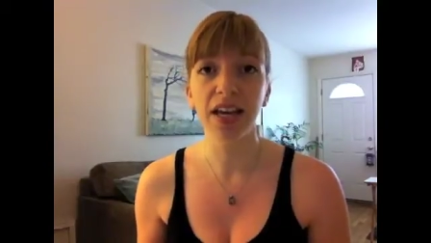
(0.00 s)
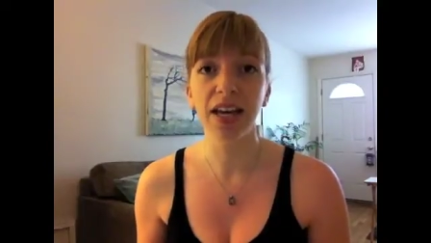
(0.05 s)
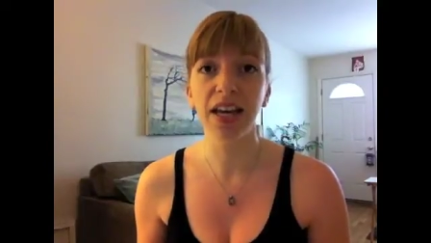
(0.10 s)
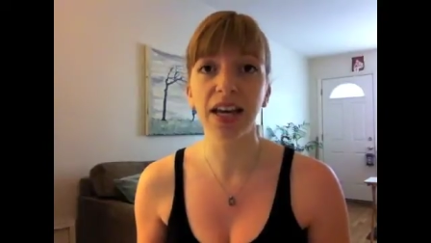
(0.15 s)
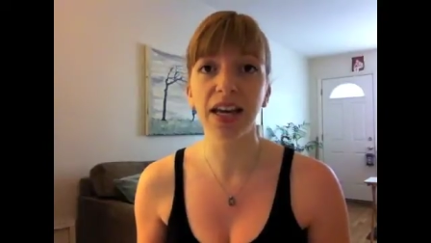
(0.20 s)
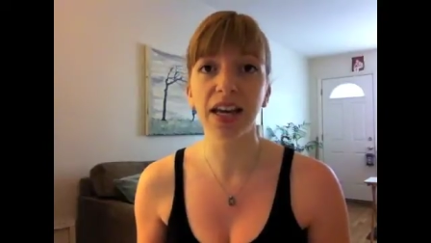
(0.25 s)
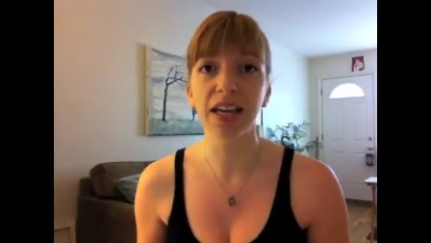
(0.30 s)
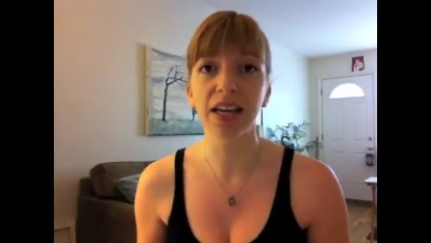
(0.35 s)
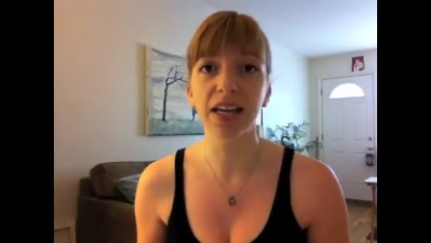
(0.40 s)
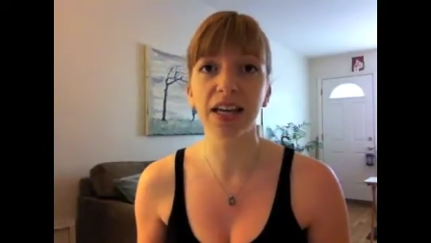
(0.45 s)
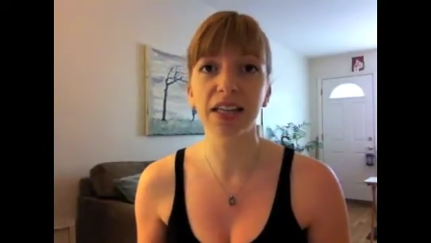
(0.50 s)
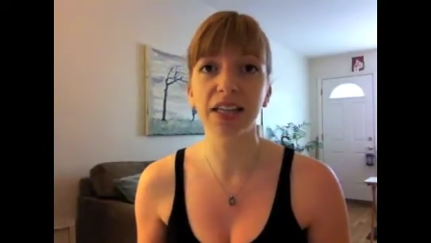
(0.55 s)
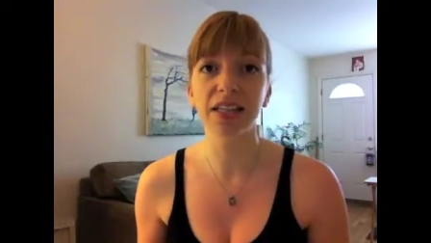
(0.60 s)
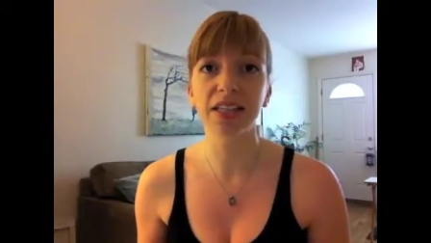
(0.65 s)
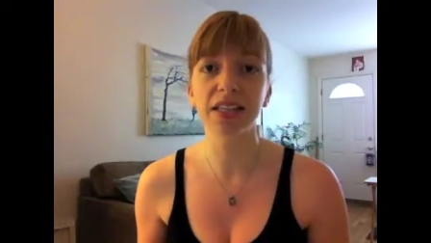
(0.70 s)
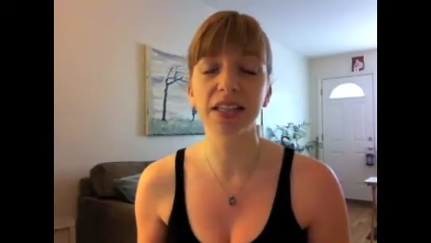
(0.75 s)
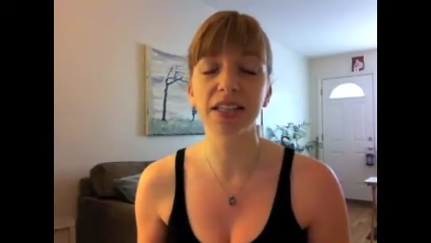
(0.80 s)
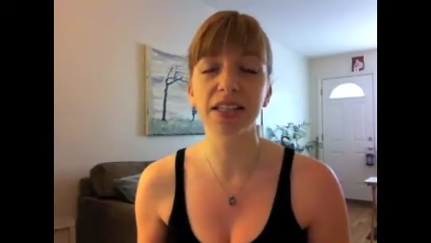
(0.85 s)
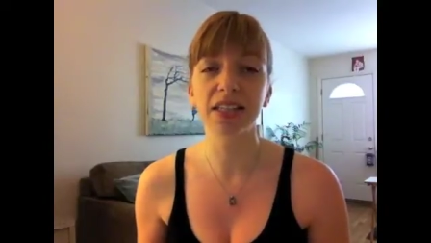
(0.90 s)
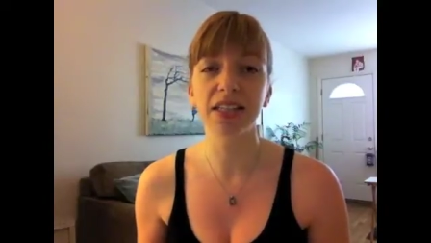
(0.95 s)

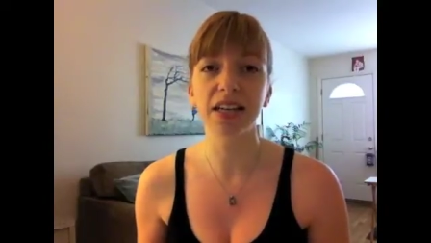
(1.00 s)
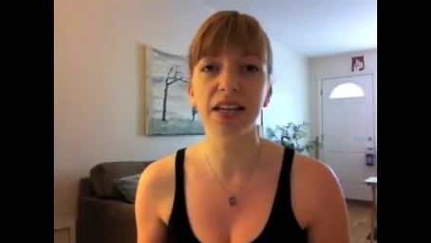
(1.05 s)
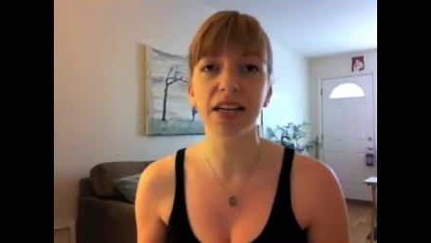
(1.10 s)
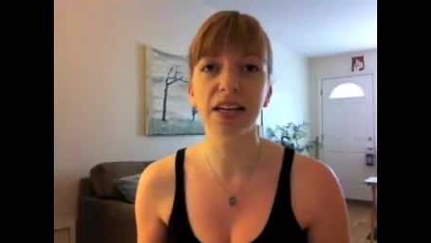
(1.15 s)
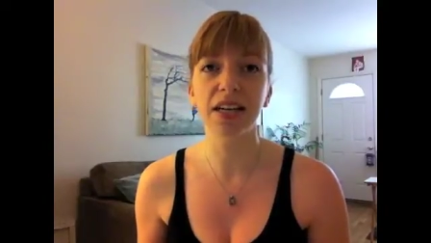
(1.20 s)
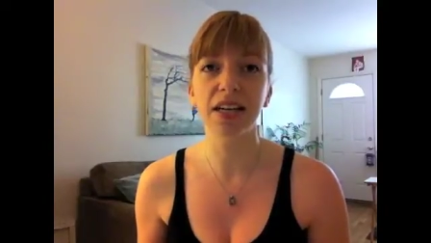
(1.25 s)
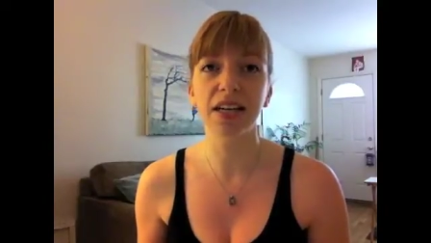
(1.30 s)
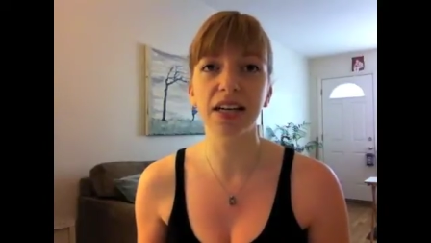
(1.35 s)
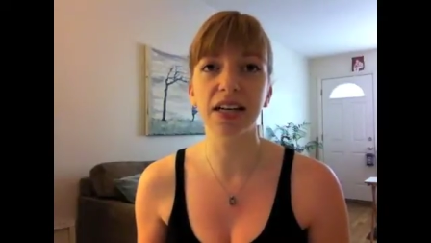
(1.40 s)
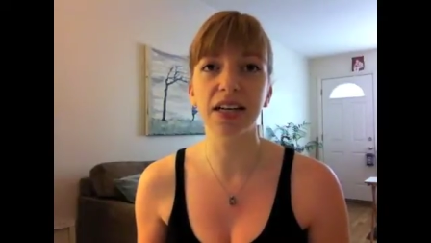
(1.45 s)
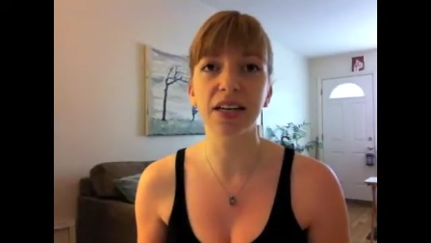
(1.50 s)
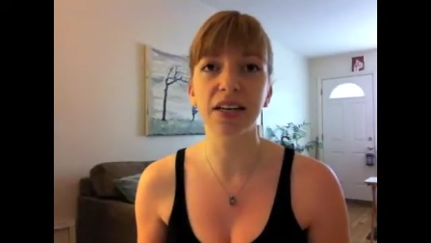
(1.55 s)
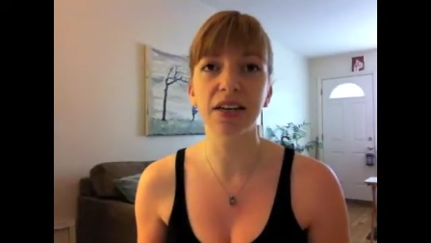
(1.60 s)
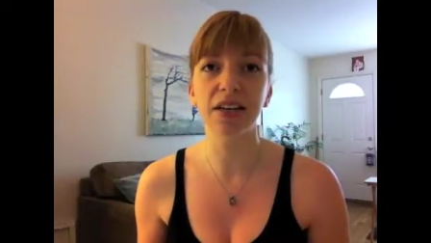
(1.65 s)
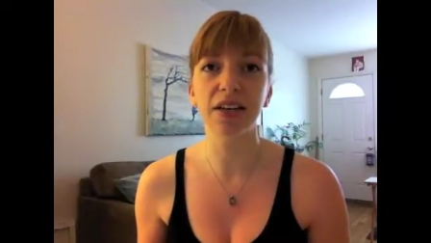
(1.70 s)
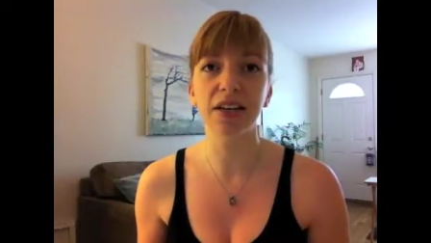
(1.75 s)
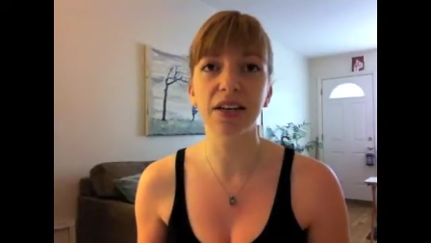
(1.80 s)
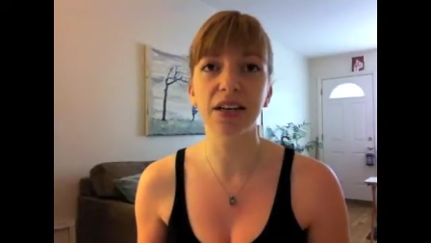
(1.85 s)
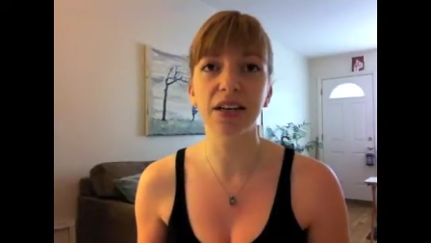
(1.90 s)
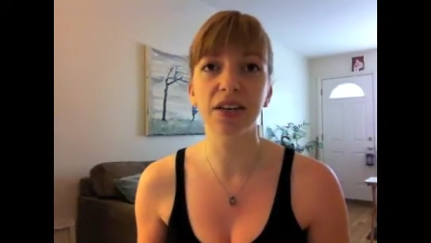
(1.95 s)
and uh,
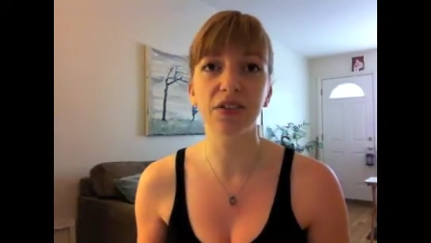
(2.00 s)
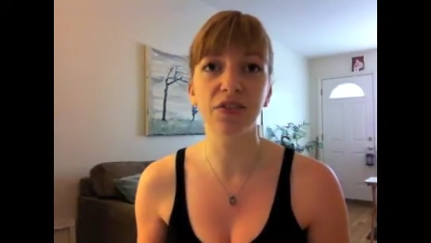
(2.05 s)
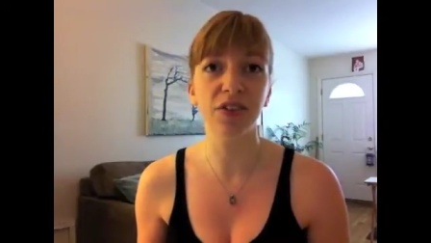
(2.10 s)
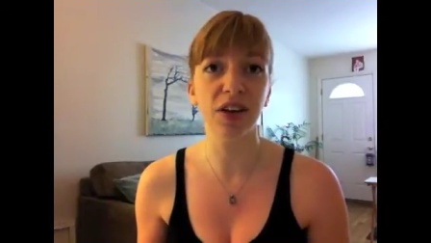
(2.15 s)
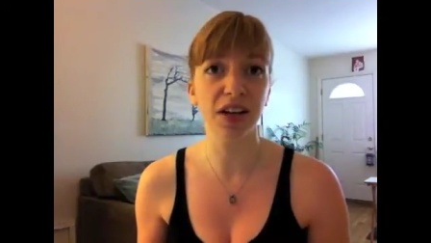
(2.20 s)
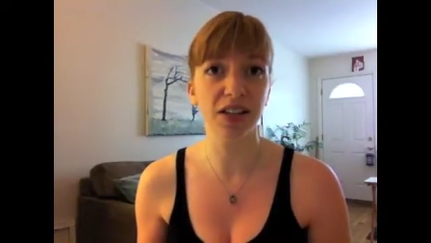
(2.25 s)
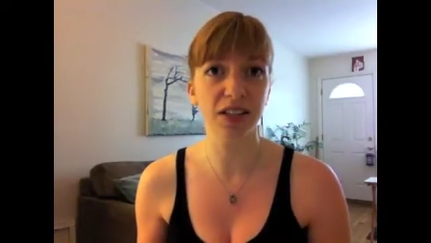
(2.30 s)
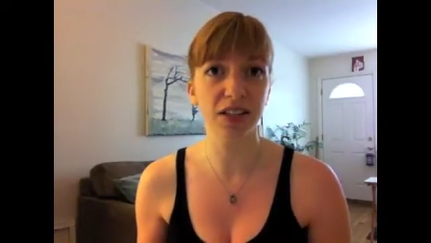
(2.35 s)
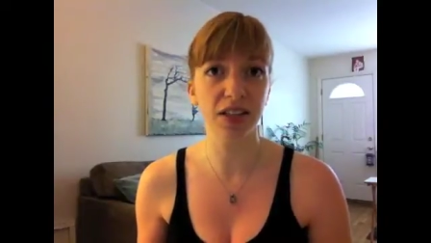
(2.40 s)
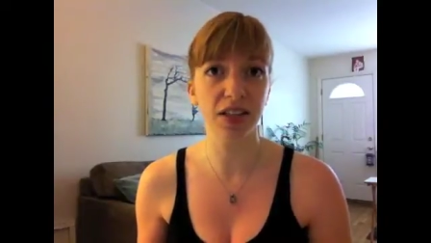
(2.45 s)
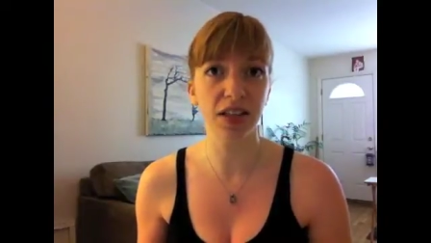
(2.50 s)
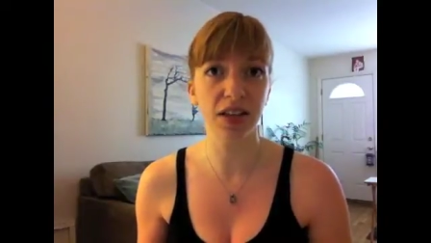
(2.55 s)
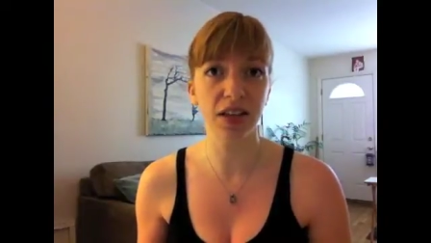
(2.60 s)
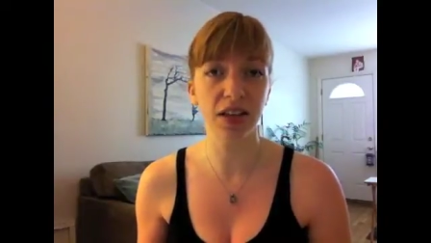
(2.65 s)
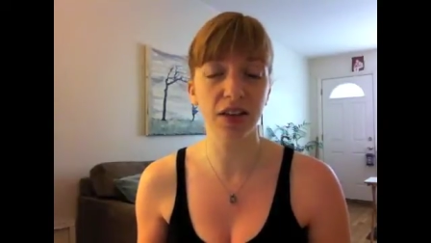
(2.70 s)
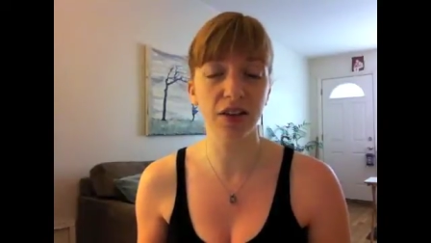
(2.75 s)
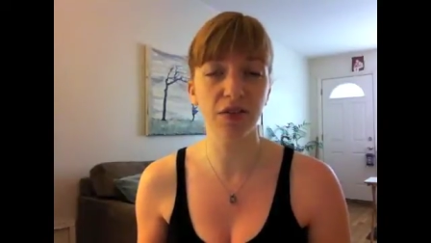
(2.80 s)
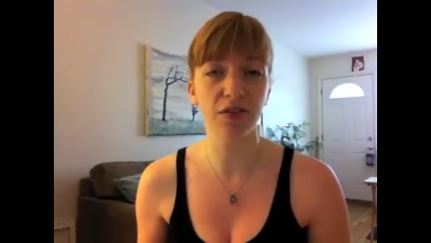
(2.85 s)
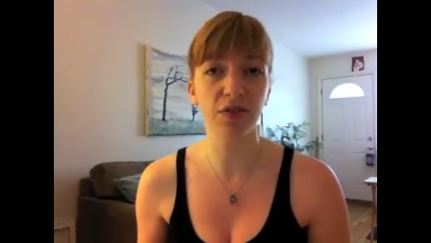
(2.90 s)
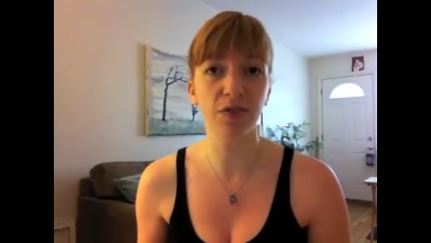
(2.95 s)
it affects
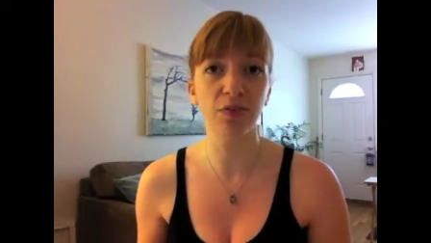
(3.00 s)
the